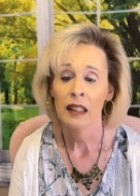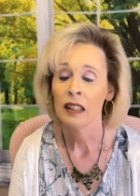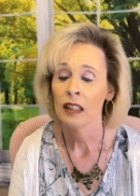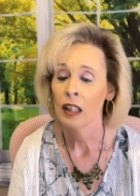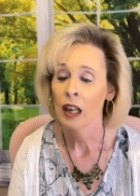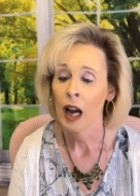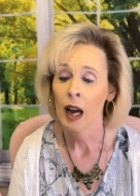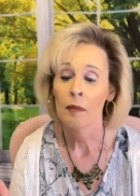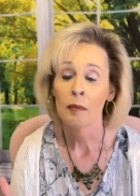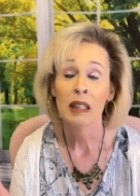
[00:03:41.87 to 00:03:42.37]
You
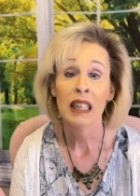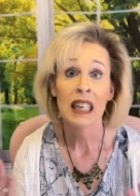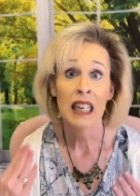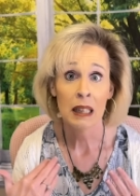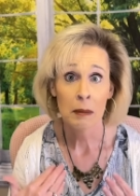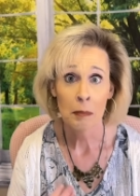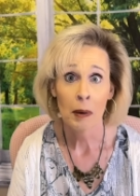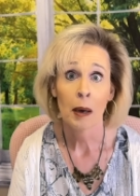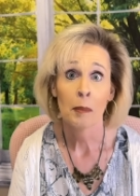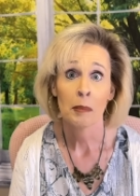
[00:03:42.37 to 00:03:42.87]
know, I'm
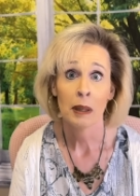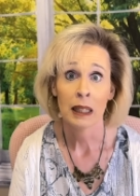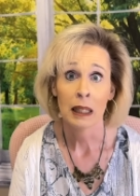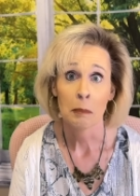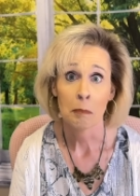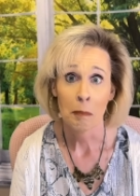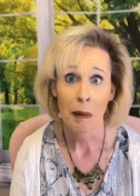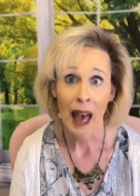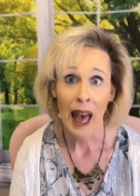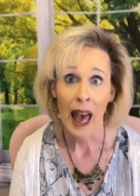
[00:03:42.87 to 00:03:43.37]
getting my
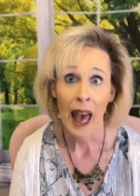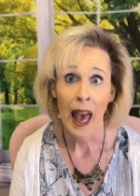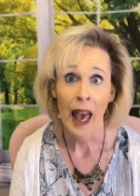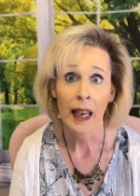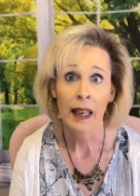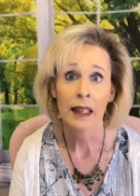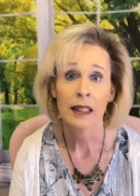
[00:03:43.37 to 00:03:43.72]
money back.